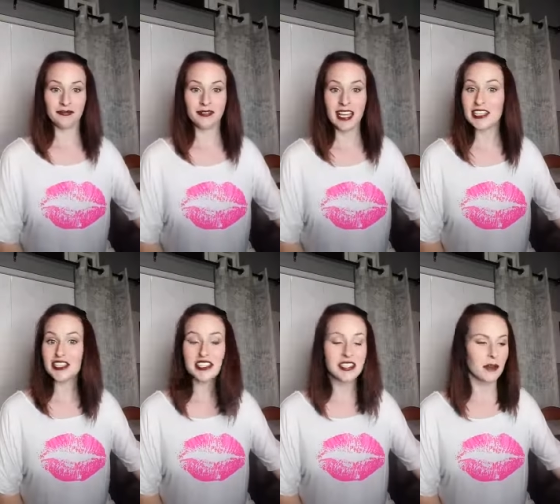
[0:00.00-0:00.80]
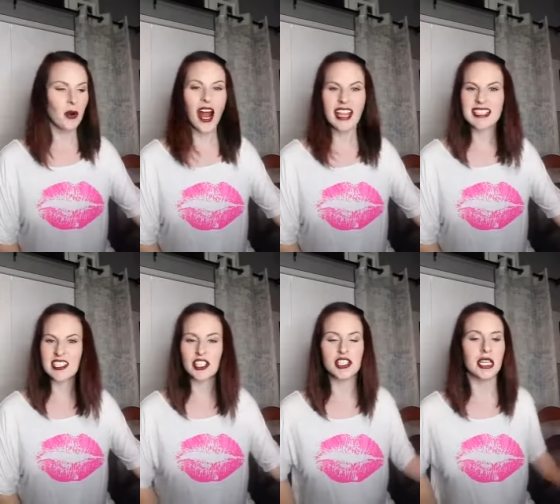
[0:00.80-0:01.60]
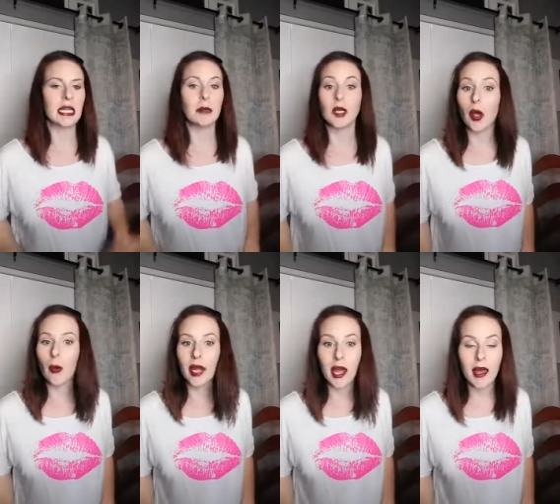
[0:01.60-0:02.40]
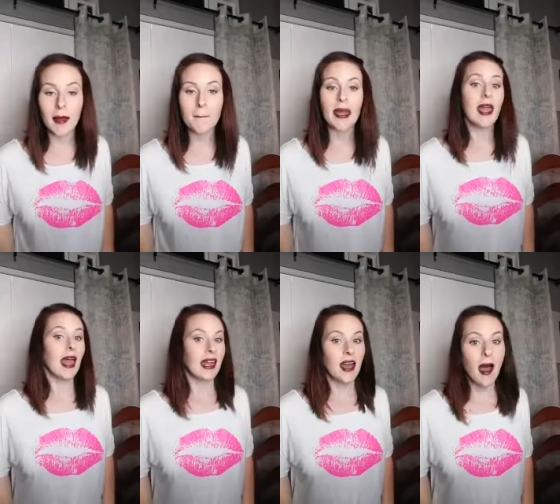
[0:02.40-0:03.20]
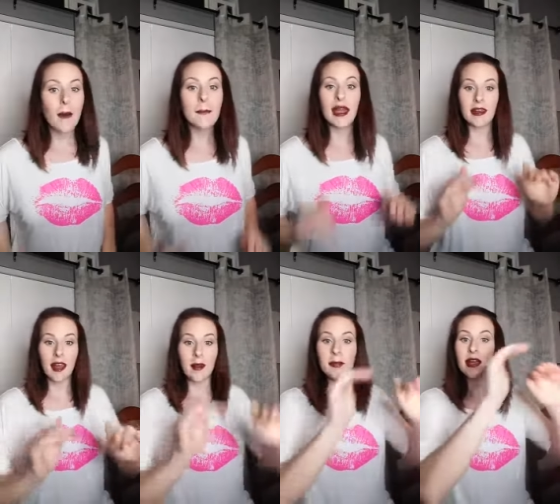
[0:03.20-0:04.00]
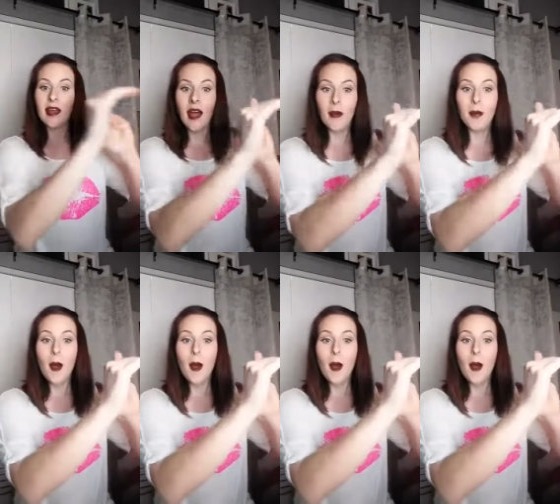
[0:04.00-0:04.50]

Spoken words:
It's just the price is just going to keep going up and up and up and up